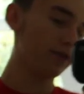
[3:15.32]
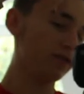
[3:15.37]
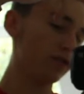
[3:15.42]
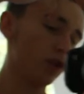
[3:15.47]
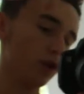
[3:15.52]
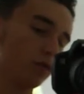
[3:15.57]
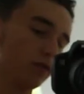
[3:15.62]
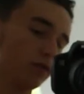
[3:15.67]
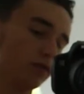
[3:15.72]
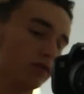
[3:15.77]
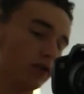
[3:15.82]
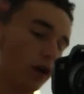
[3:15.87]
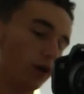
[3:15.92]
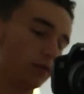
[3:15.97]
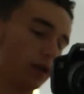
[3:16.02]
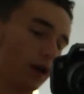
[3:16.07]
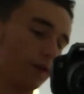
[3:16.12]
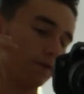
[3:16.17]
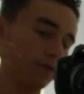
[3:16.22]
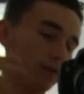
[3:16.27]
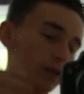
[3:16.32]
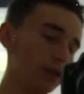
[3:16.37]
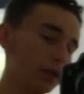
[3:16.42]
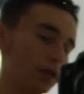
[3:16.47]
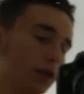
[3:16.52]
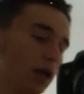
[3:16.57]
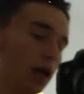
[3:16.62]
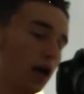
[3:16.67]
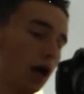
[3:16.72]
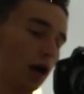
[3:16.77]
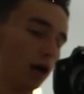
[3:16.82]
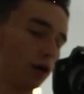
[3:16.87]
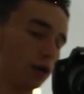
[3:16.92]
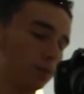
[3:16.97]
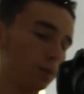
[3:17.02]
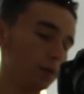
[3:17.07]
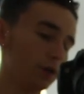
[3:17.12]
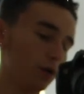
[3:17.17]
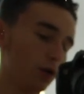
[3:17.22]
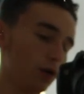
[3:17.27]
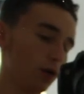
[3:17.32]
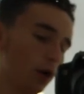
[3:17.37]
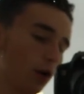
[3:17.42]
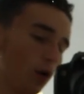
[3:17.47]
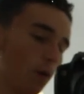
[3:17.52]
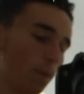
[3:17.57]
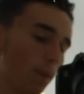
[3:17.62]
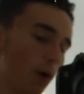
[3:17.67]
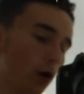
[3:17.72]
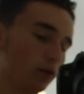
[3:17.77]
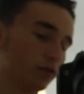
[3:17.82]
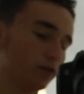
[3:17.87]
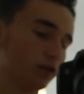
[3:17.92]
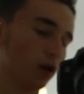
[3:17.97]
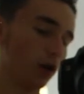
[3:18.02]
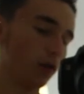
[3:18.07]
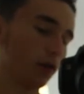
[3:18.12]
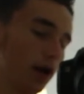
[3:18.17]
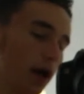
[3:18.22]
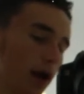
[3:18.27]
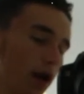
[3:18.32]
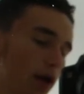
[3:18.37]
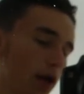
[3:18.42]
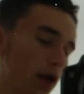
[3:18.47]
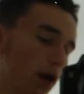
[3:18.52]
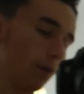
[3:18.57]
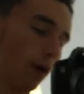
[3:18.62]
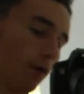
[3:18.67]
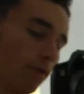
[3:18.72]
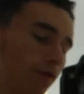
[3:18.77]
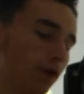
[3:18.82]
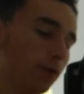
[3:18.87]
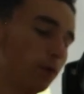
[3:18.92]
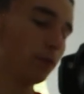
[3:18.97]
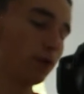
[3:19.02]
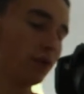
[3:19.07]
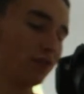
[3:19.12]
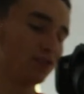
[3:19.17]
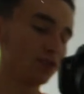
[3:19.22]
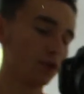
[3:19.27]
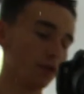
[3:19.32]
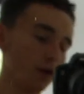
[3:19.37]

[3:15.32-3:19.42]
soon, so definitely I'm going to be doing an unboxing on that. I'm filming with this